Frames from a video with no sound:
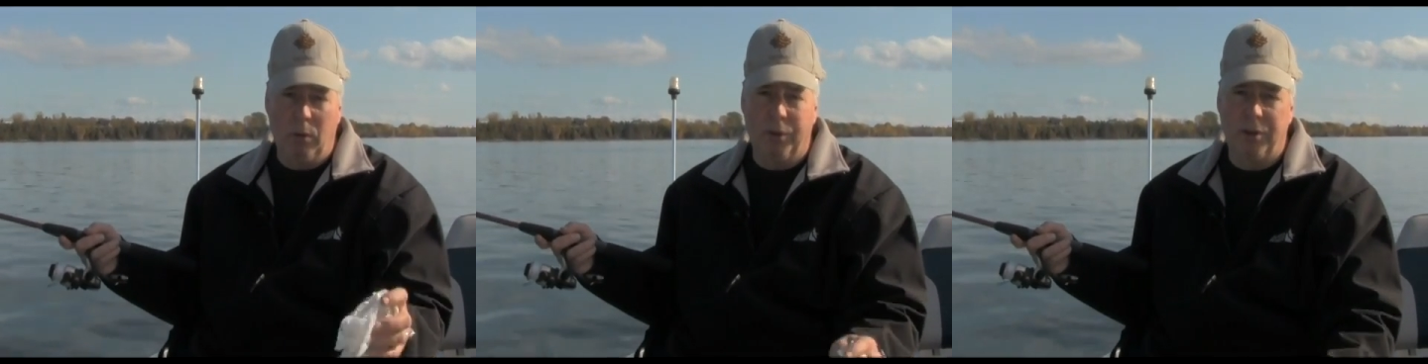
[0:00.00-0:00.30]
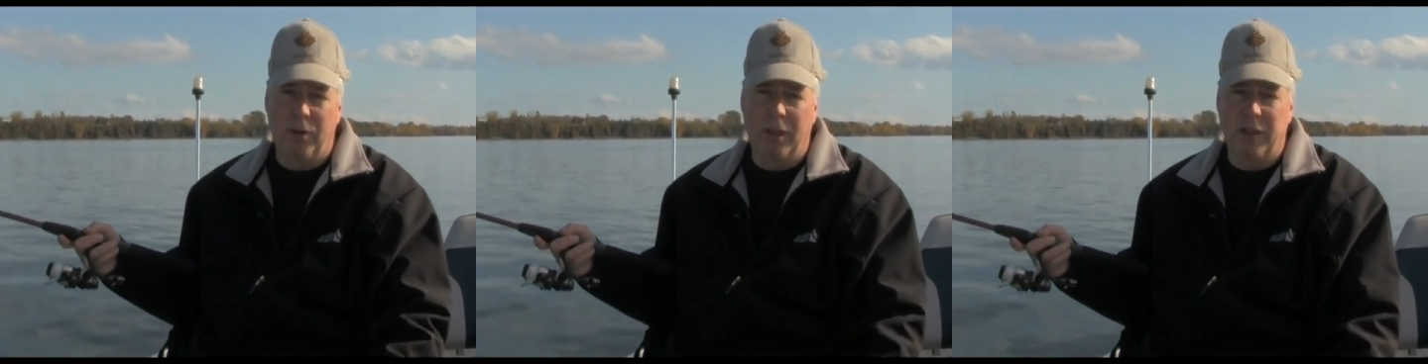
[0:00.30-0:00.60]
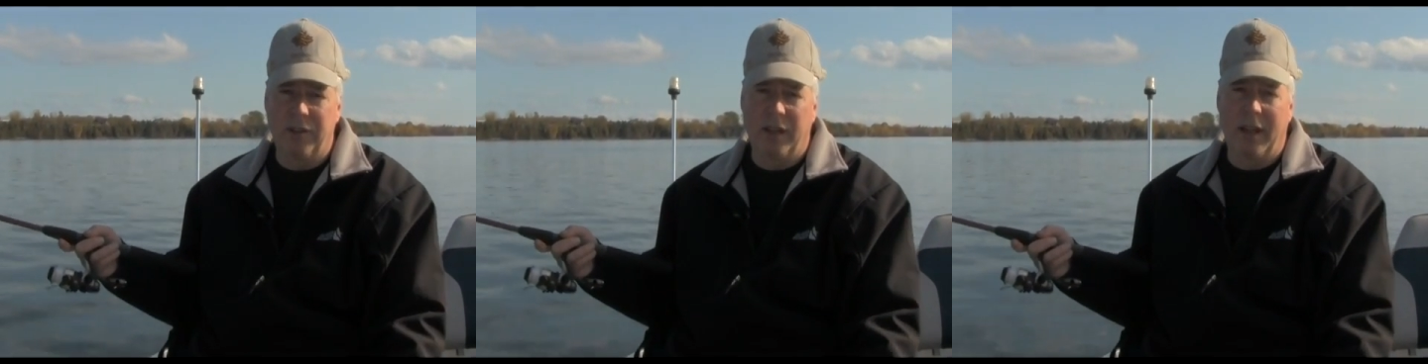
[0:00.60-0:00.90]
we'll show
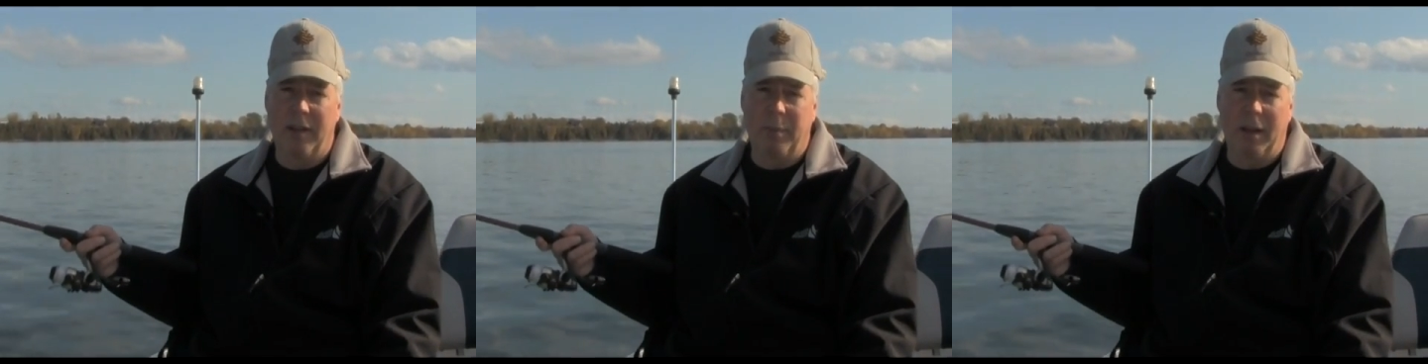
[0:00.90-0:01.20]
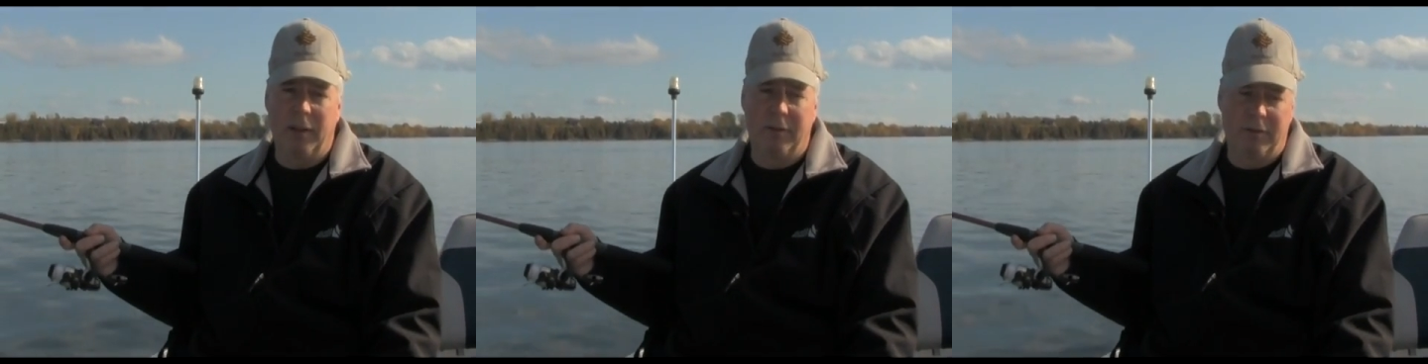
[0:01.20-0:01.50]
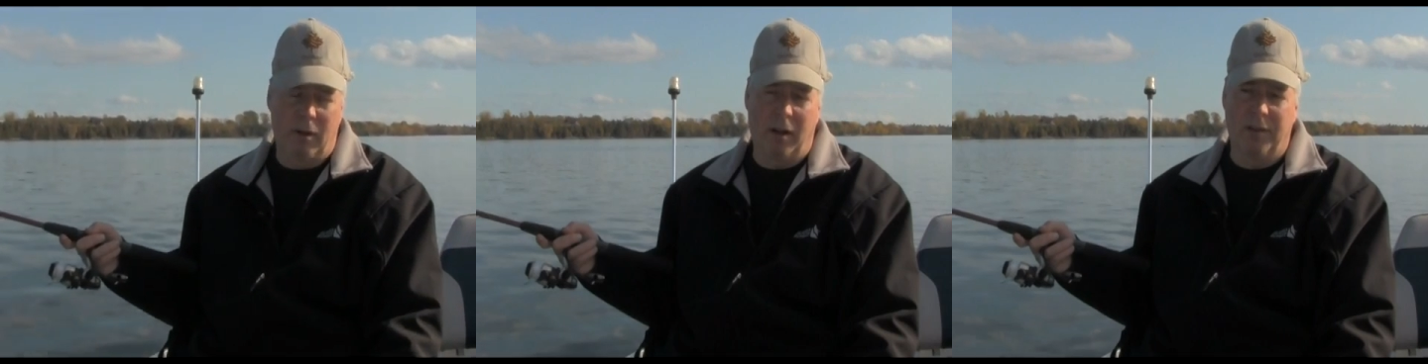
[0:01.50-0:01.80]
another slide about as
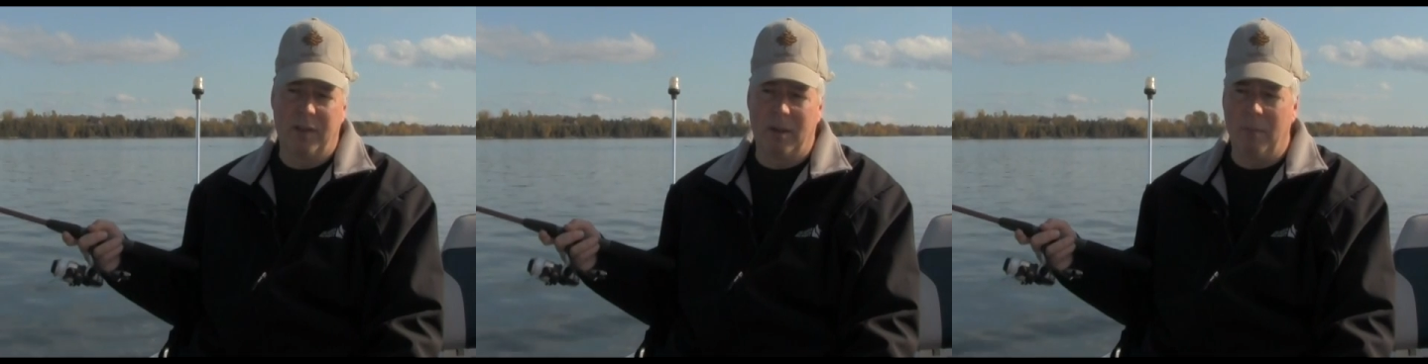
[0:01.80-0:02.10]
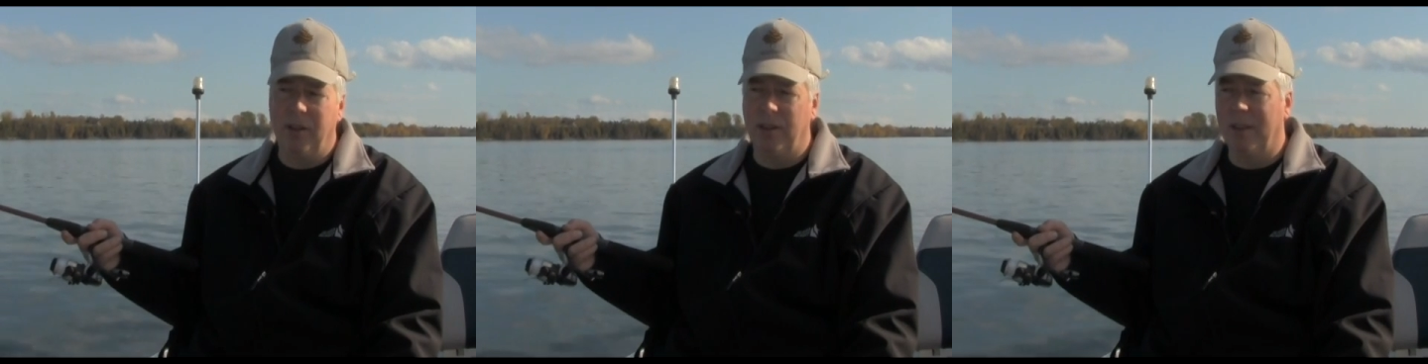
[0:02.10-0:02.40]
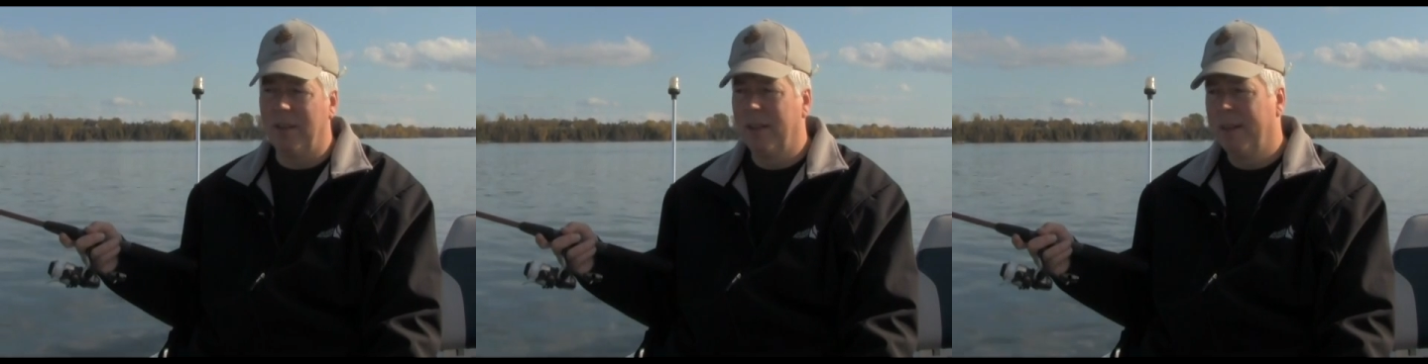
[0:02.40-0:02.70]
far as
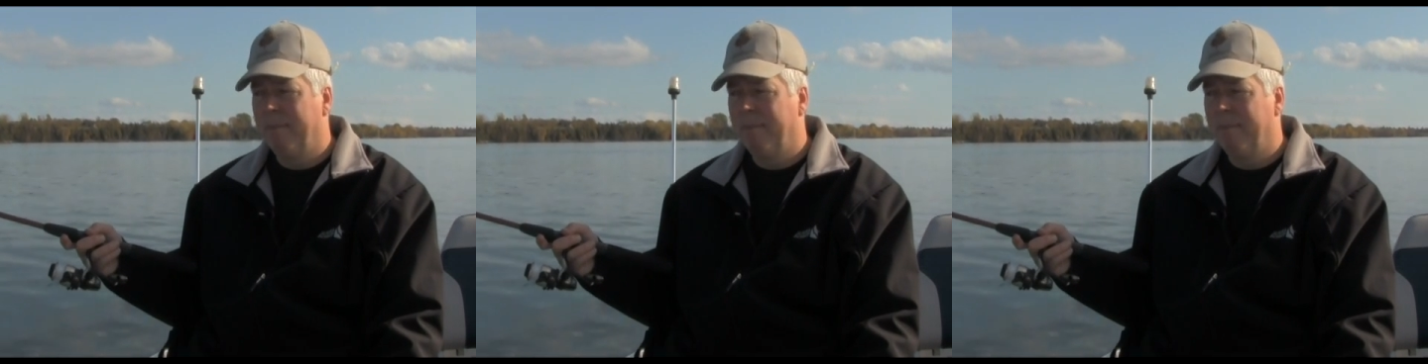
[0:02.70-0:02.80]
commissions.